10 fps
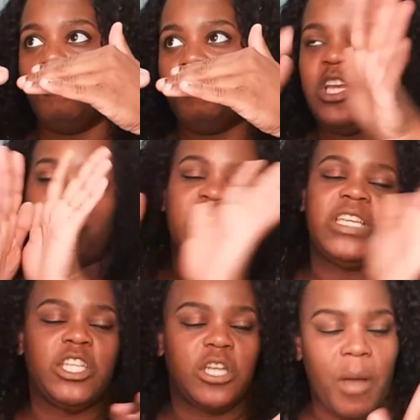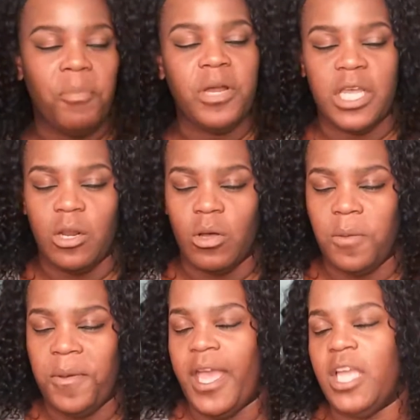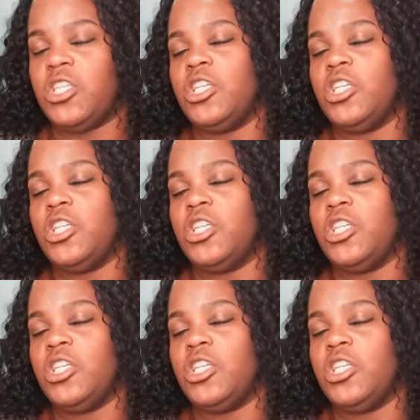be strategic about putting it on a page.